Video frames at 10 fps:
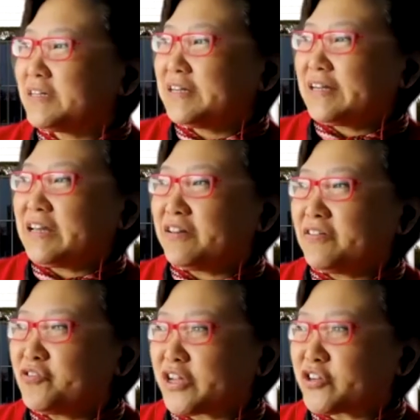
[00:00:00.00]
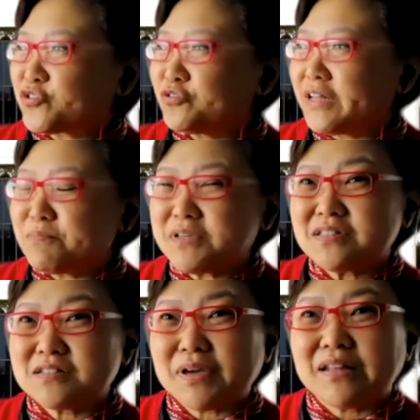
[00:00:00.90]
if you get thrown
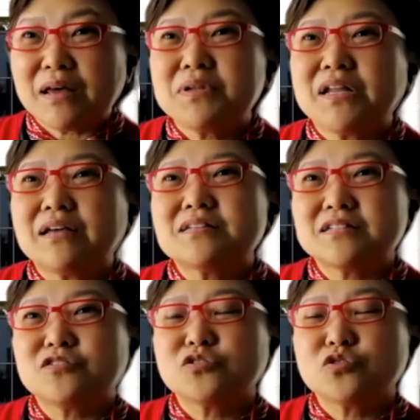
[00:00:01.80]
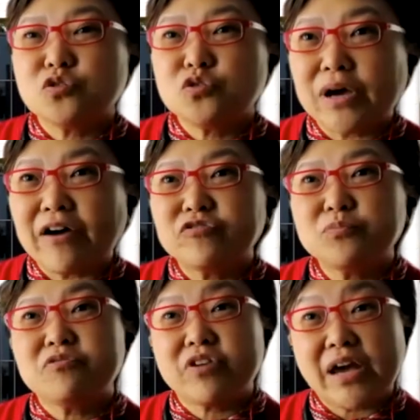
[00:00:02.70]
lemons, make lemonades. So you have to
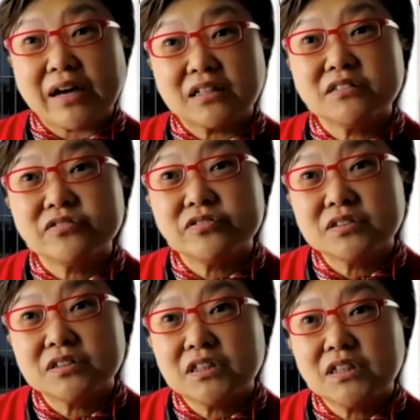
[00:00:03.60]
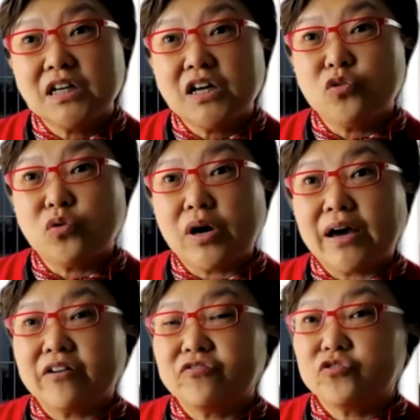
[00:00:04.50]
be reactive. You
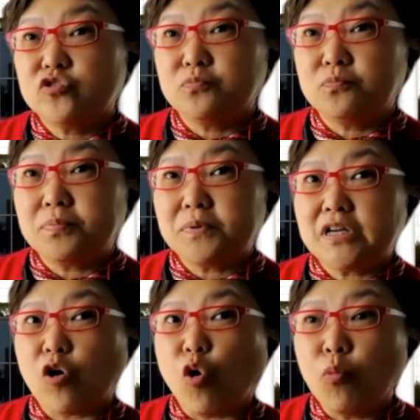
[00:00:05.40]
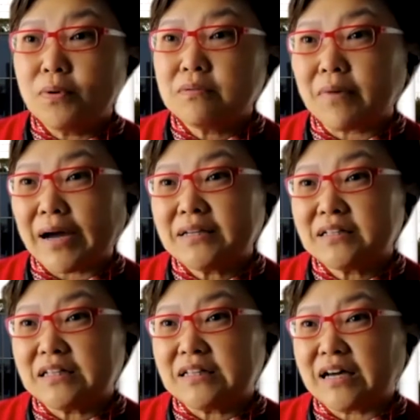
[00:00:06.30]
have to be
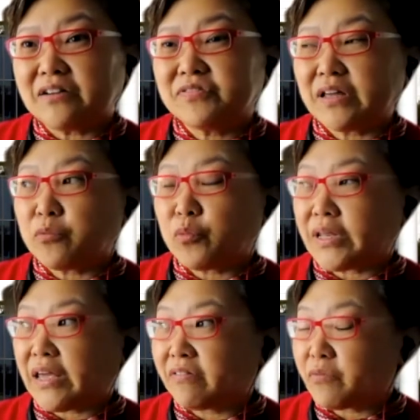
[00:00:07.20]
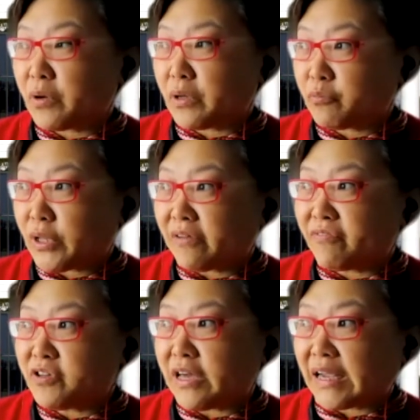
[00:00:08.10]
open-minded enough that whenever
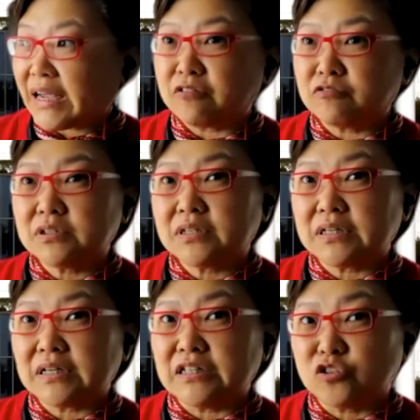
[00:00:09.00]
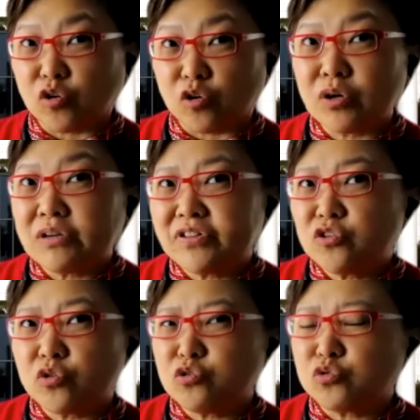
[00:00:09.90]
you encounter a door, even
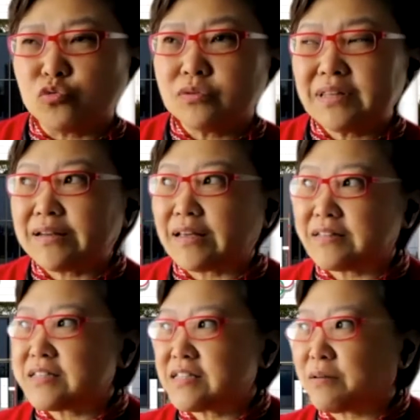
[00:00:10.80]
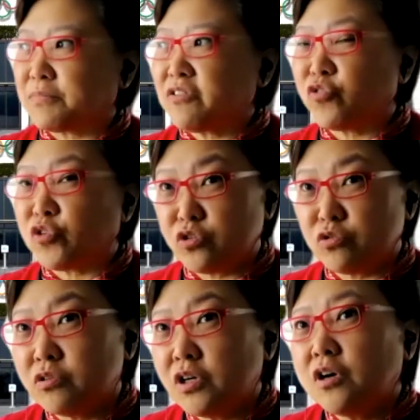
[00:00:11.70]
though you don't think that this is something for
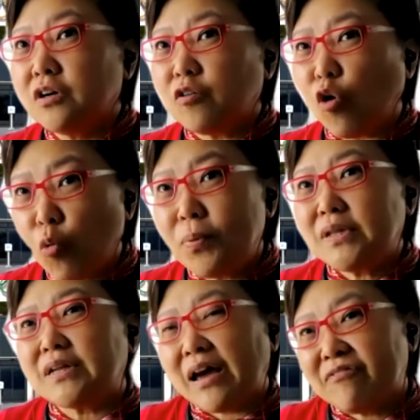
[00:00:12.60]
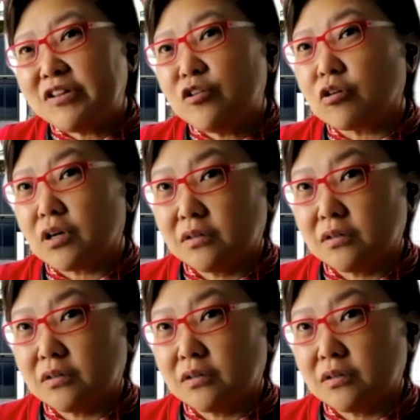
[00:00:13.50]
you, open it, have a look